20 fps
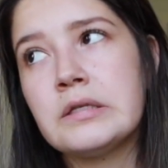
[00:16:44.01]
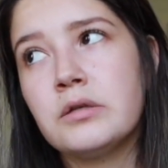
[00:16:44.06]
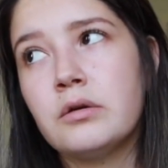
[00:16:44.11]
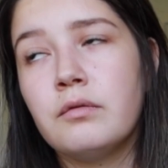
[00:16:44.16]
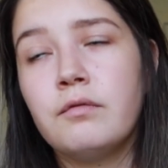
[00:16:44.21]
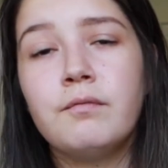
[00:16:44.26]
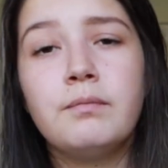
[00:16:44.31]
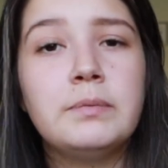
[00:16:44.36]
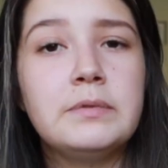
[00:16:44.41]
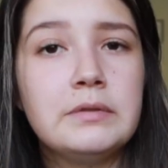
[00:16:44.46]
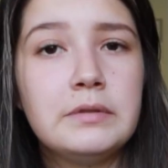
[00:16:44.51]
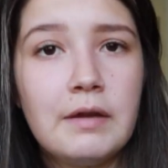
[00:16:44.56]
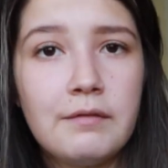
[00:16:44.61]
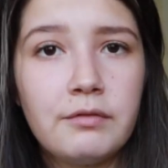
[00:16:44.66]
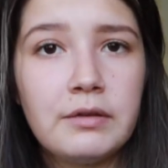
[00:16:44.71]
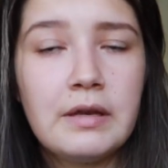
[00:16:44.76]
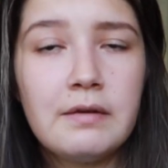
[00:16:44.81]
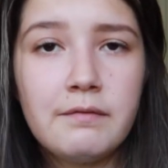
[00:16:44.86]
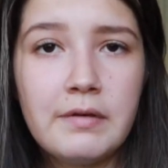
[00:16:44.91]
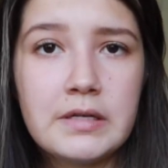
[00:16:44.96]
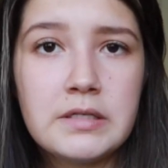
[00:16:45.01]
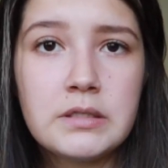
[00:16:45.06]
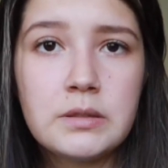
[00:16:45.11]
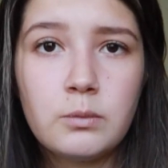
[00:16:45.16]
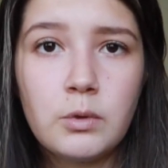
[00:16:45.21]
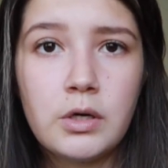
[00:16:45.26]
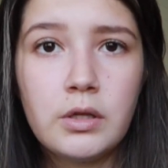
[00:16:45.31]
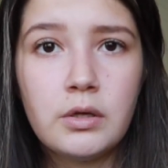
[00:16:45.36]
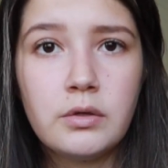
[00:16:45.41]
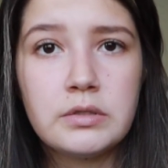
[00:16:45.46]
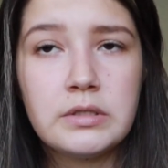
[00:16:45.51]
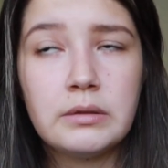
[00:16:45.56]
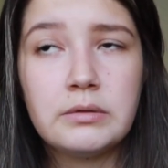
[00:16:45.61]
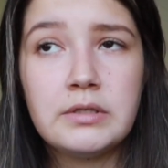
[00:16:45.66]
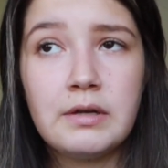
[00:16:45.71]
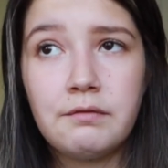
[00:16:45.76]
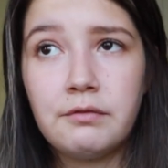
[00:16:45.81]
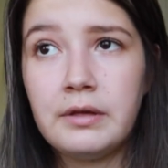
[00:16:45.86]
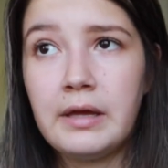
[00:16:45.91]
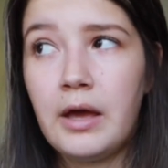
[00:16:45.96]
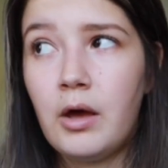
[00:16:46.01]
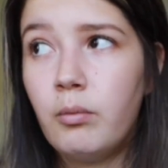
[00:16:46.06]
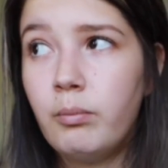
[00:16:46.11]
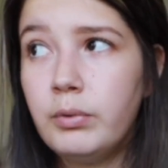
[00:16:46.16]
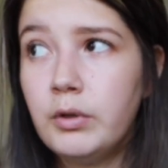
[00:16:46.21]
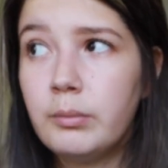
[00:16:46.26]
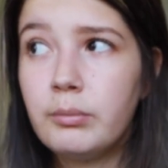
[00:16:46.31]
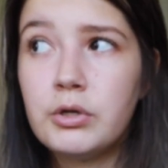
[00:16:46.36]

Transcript: So definitely invest in one of those. That would definitely help you.